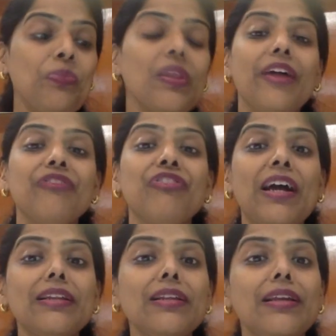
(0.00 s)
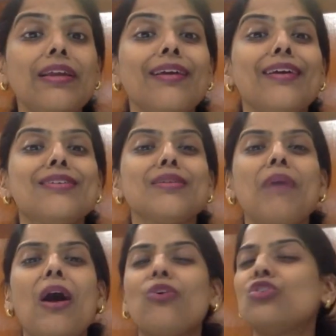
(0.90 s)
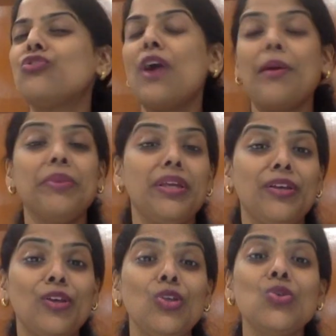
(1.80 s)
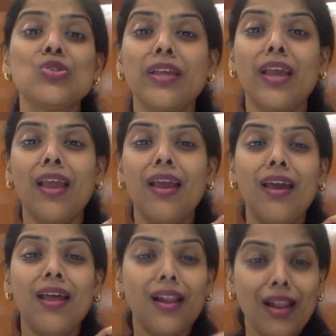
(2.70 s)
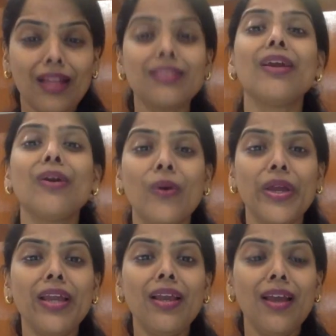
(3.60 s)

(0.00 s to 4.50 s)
And finally, it's about farming. You say nothing going.